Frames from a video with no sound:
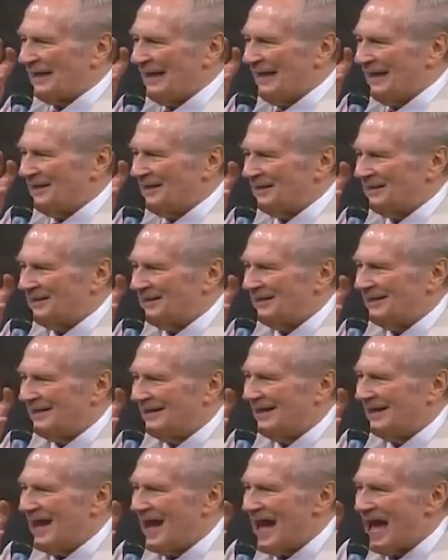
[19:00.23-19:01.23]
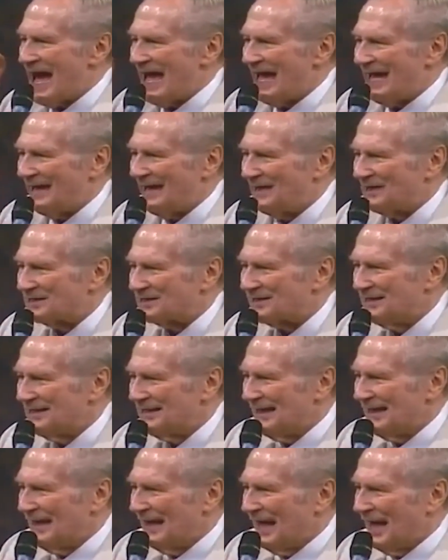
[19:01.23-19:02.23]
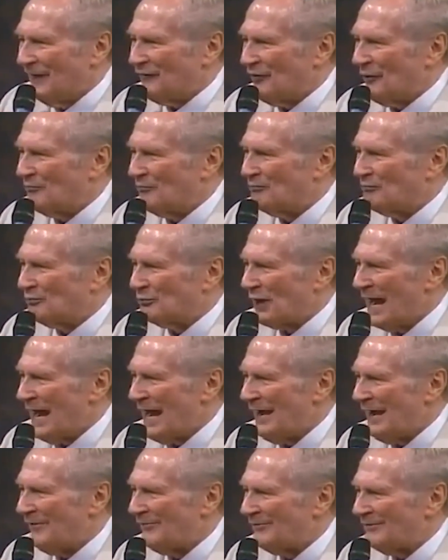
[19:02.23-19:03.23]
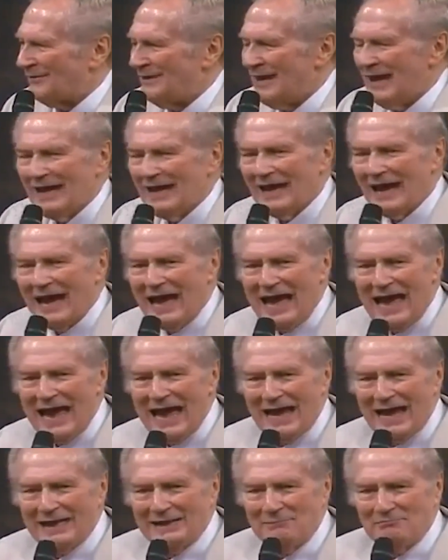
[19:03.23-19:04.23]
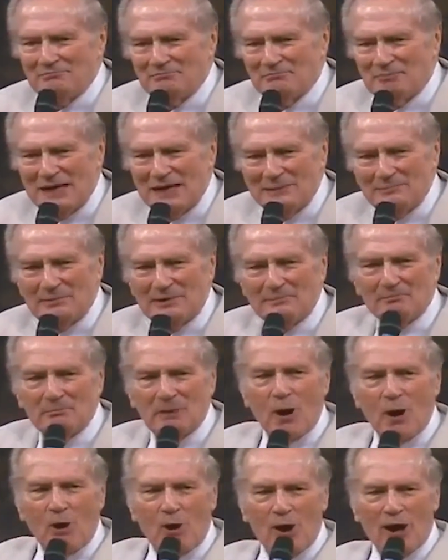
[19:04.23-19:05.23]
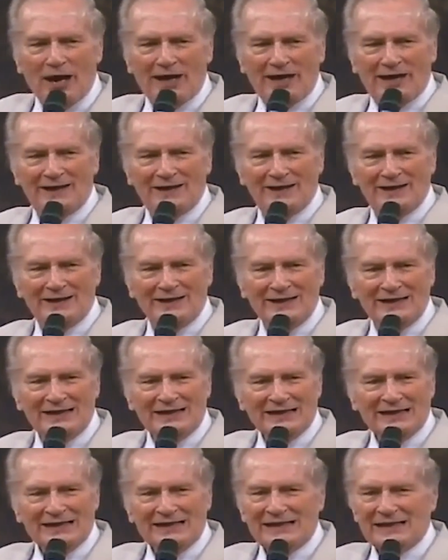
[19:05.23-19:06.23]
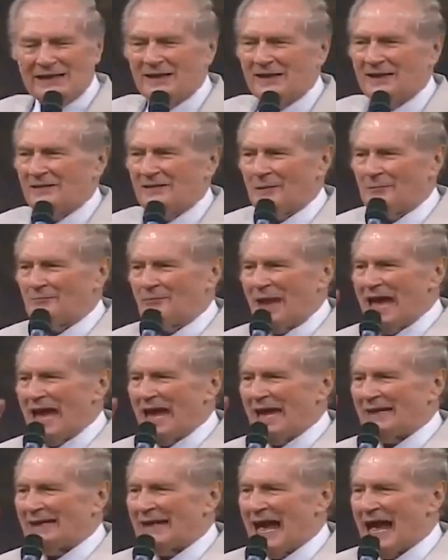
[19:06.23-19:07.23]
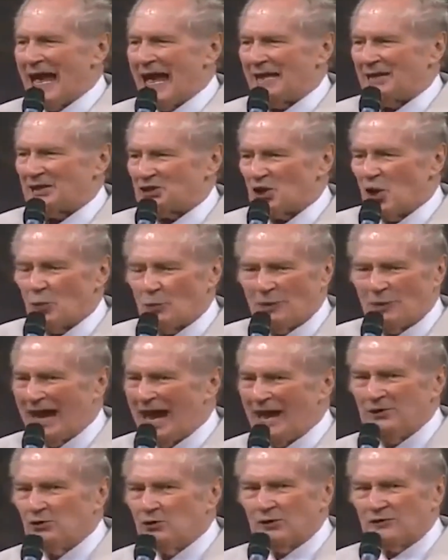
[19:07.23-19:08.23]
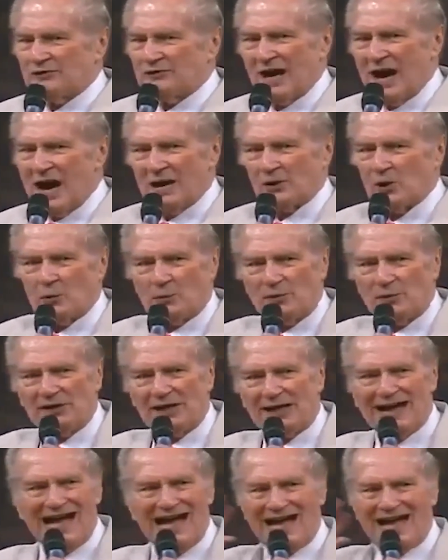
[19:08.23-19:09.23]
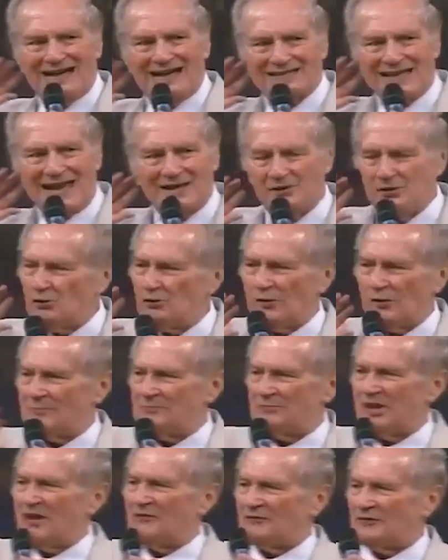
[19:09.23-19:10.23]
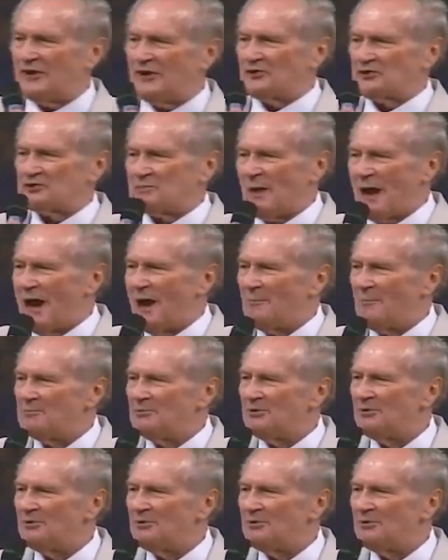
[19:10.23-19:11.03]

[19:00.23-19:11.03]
into the eyes of a brown eyed baby boy. The blind eyes open. I knew if God opened the eyes, I knew them deaf ears popped.